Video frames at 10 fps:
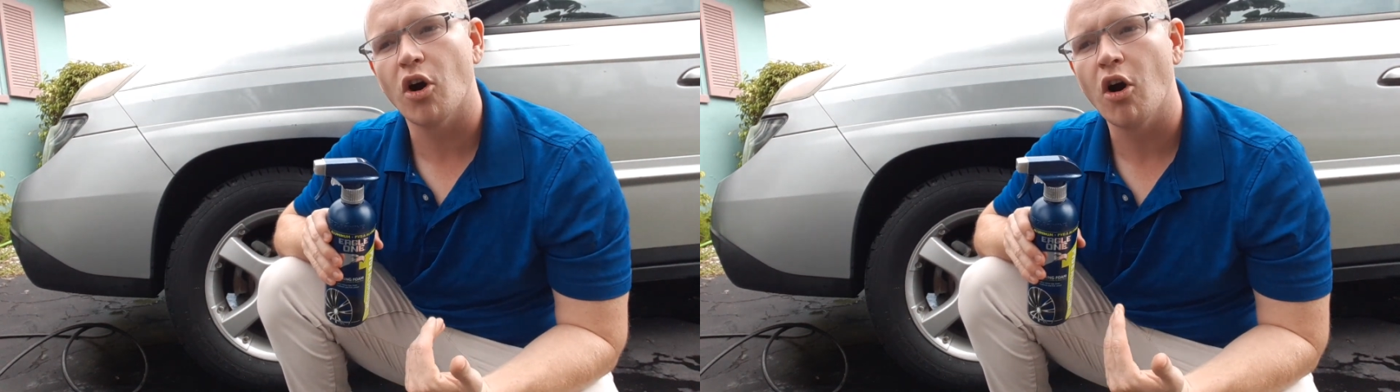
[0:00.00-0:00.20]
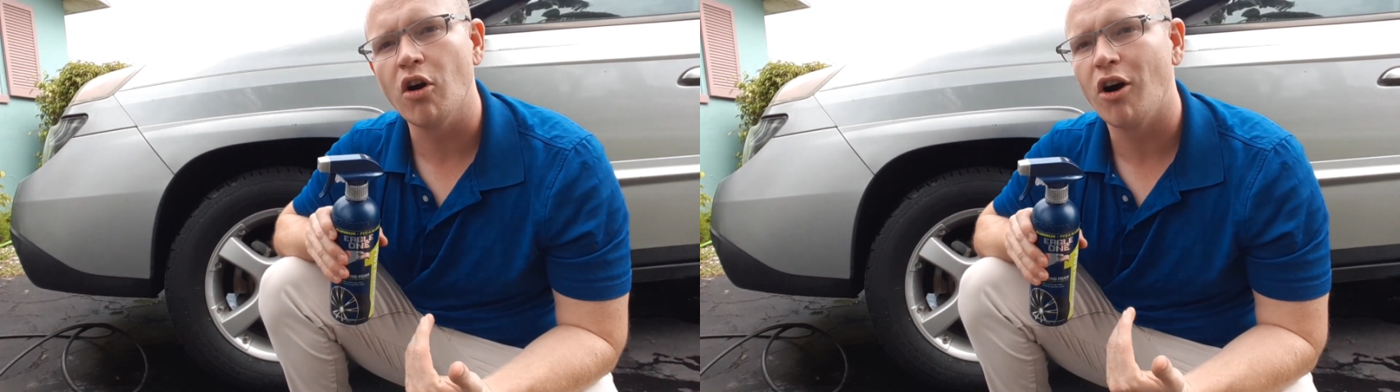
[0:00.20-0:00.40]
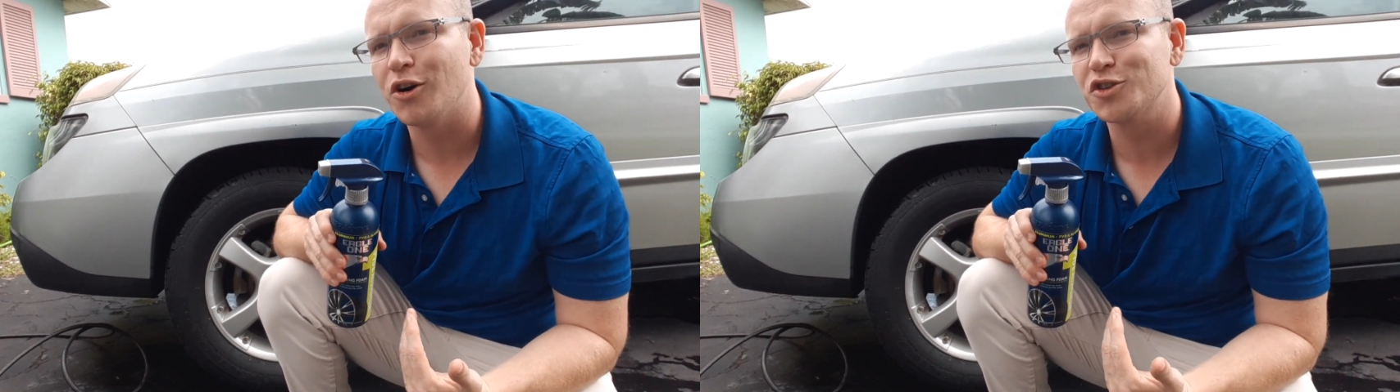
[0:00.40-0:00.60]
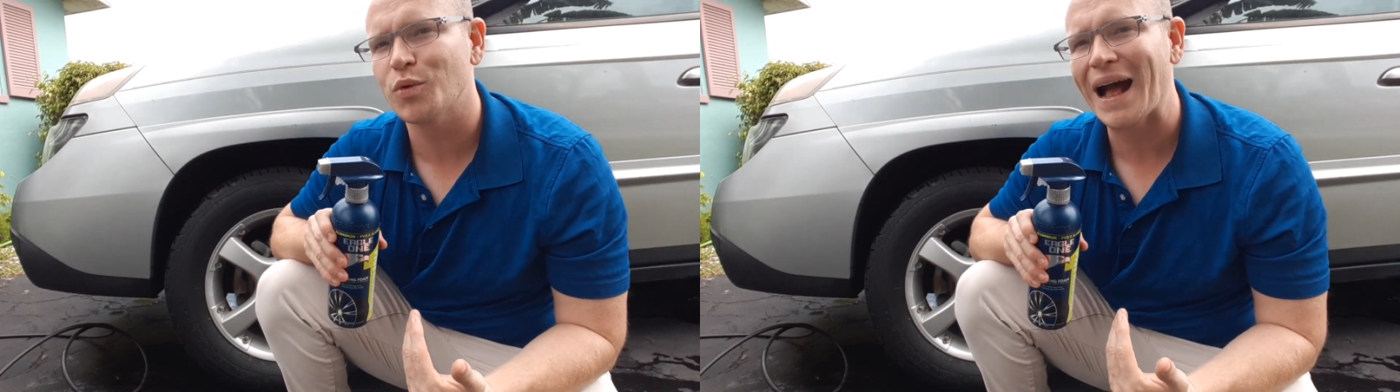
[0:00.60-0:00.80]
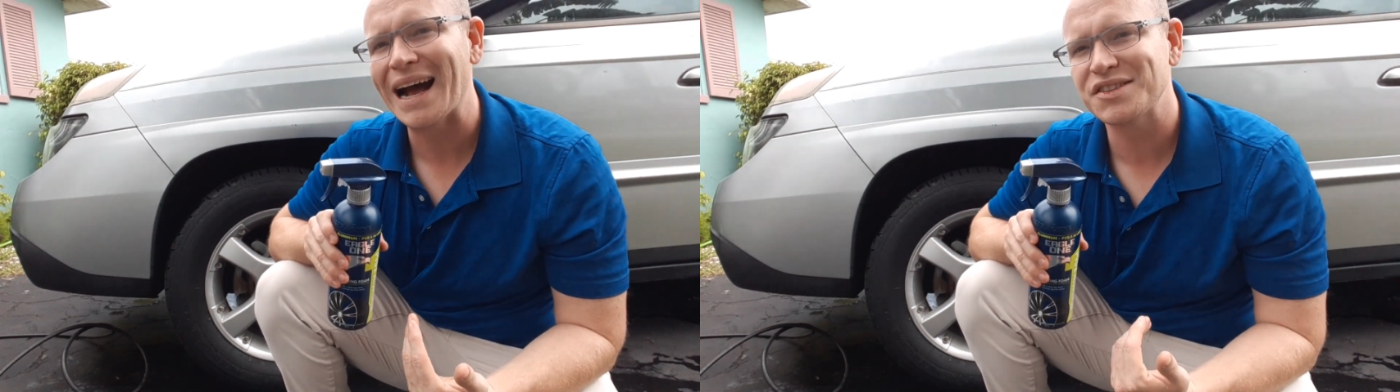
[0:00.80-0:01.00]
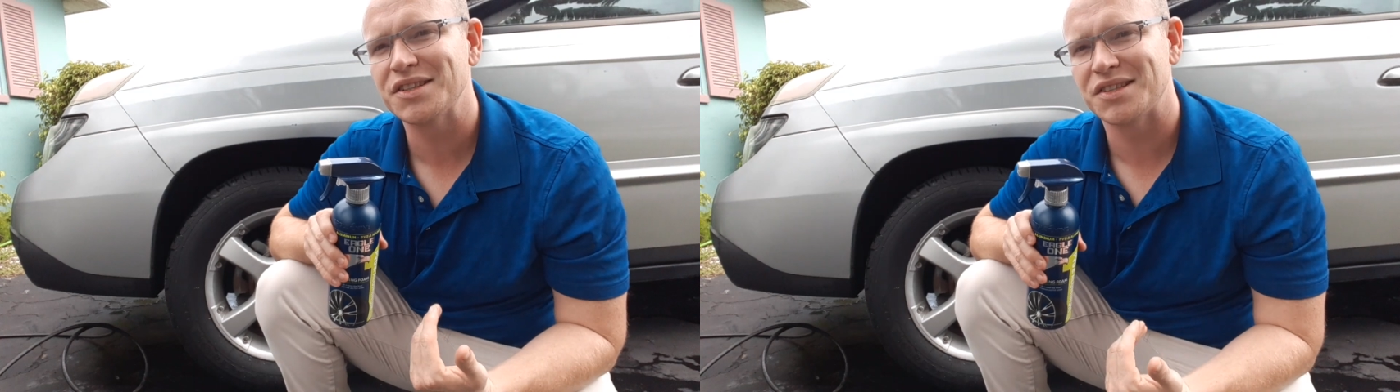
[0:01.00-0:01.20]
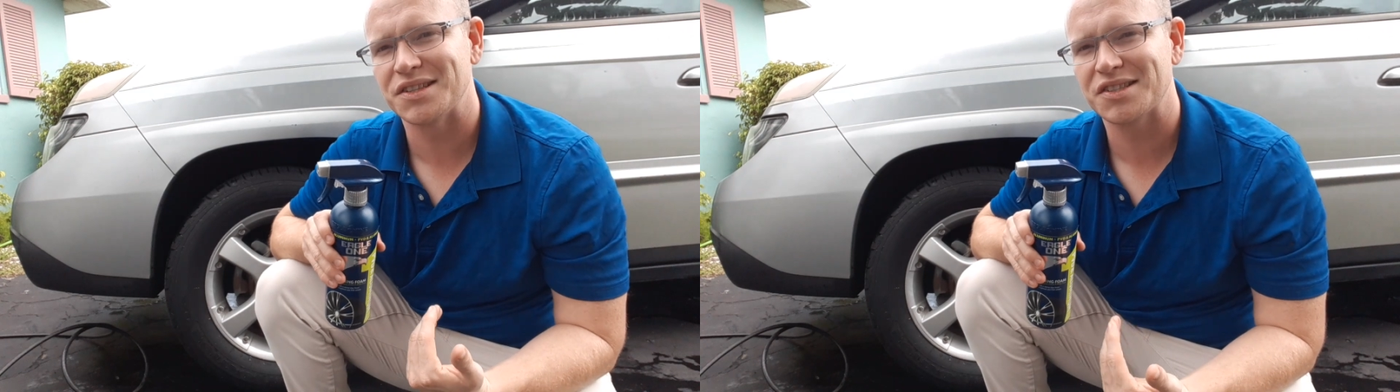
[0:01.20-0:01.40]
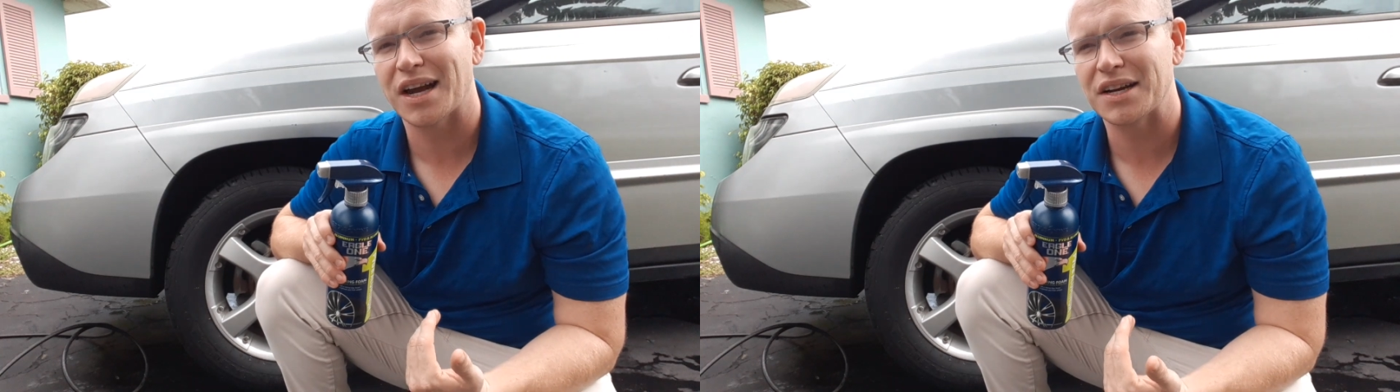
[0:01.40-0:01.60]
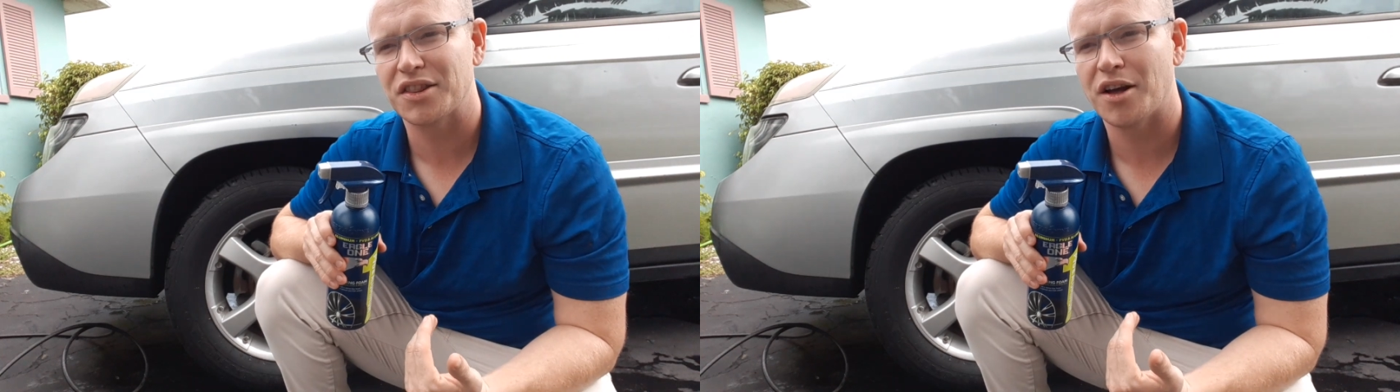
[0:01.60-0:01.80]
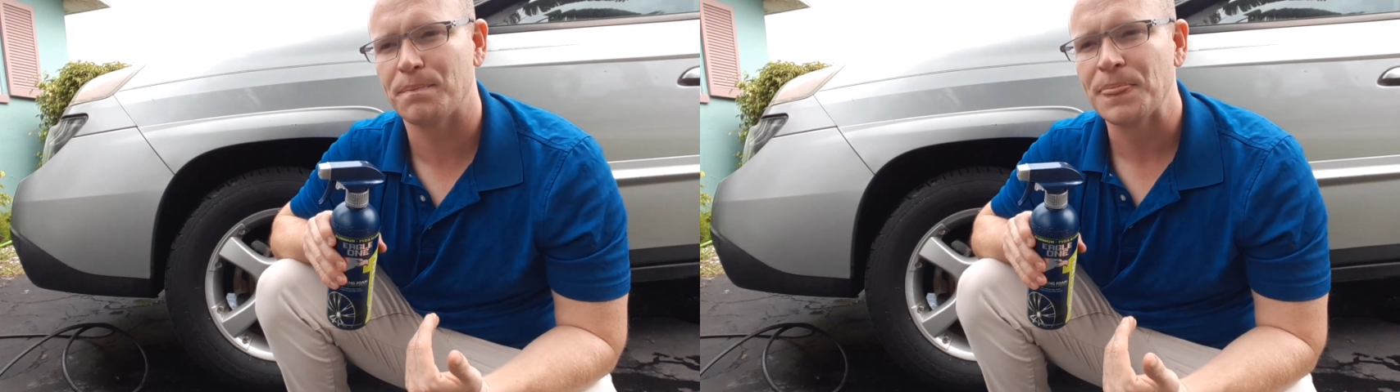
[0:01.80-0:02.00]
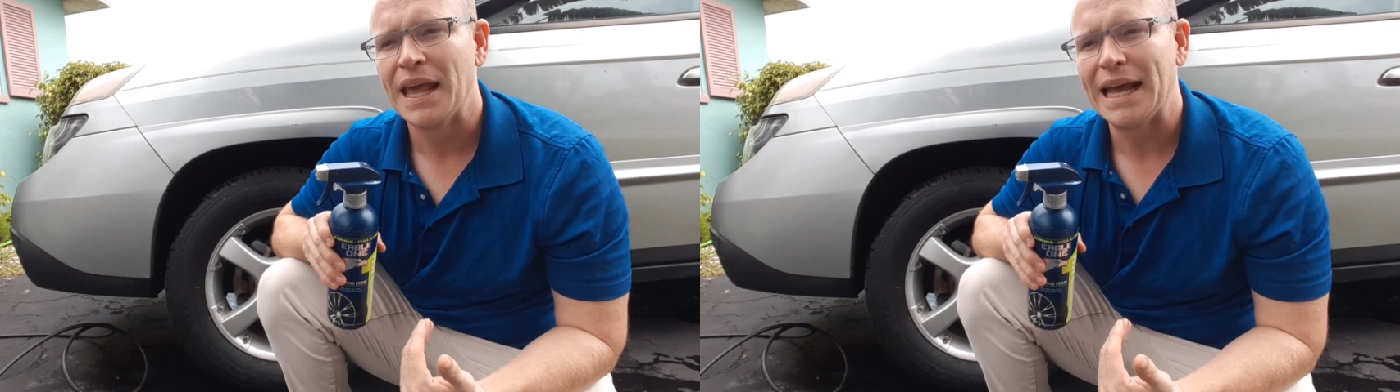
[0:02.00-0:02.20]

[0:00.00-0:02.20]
are also acids inside of them.